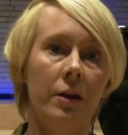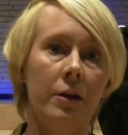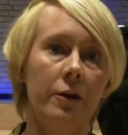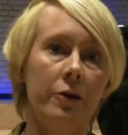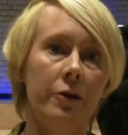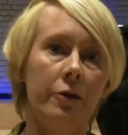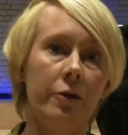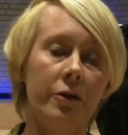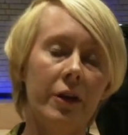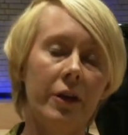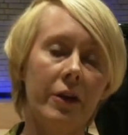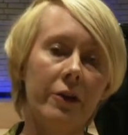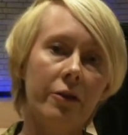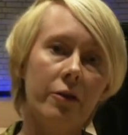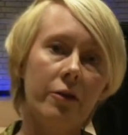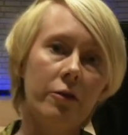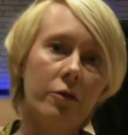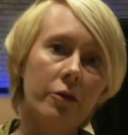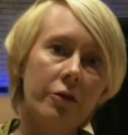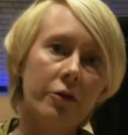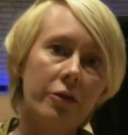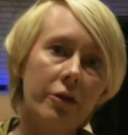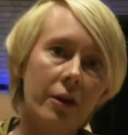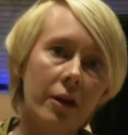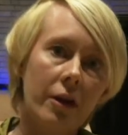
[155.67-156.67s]
So that's
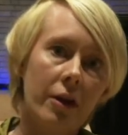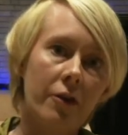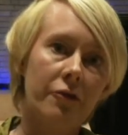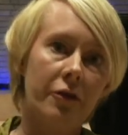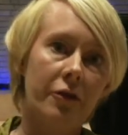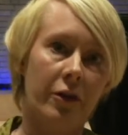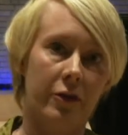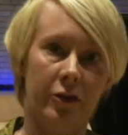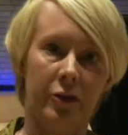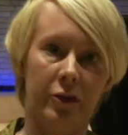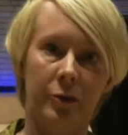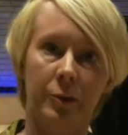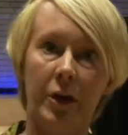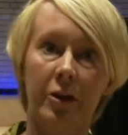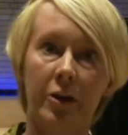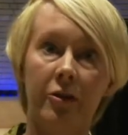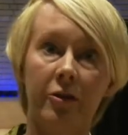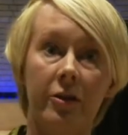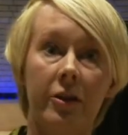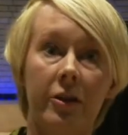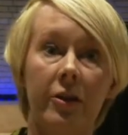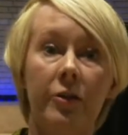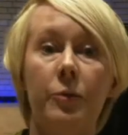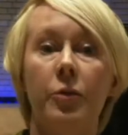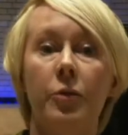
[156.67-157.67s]
another very
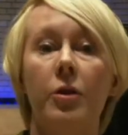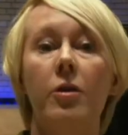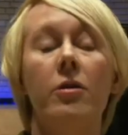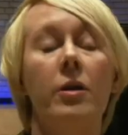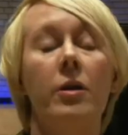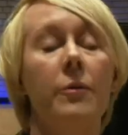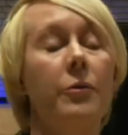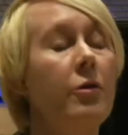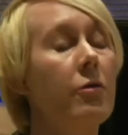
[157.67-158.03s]
specialist programme.